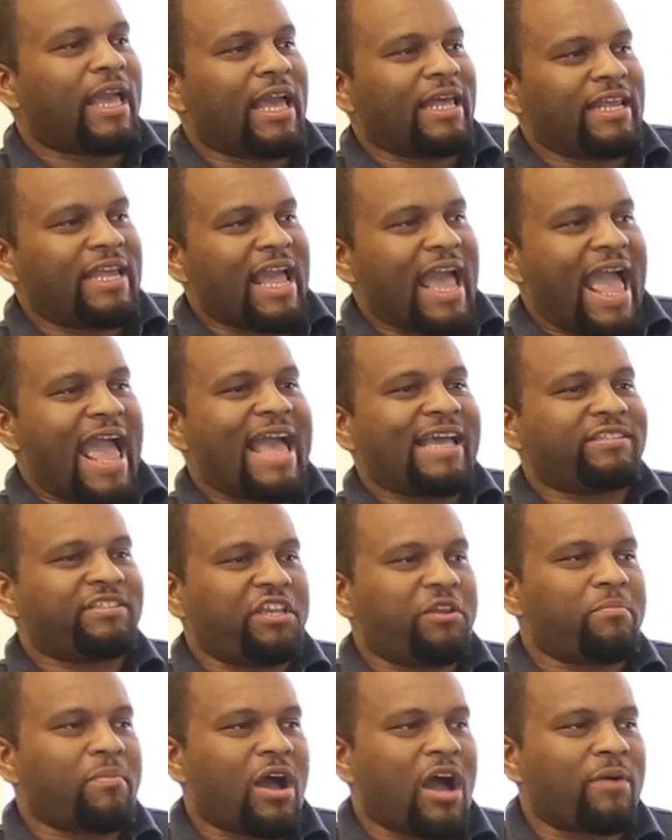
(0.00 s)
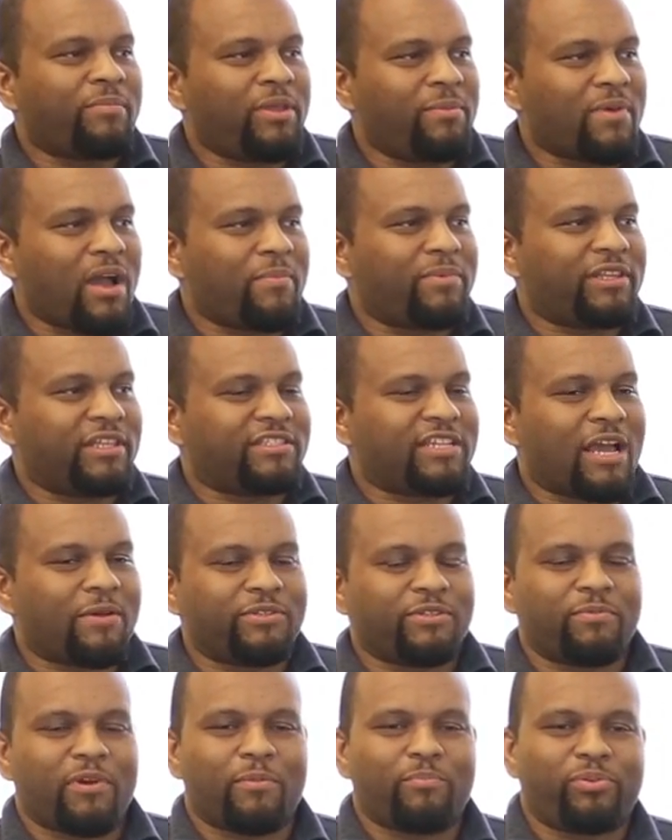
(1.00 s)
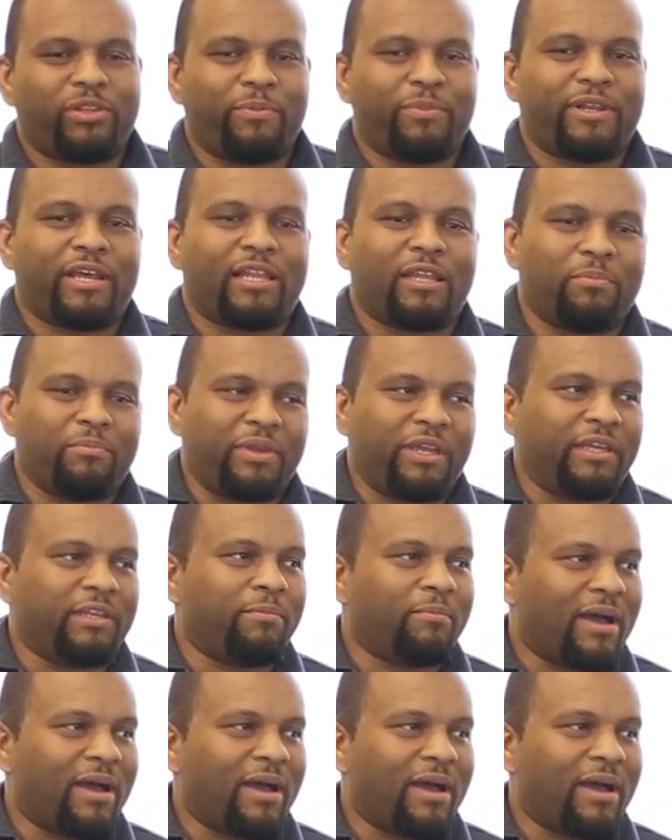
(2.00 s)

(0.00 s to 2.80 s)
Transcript: And he asked the imam at the time was Imam Pliman El-Amin,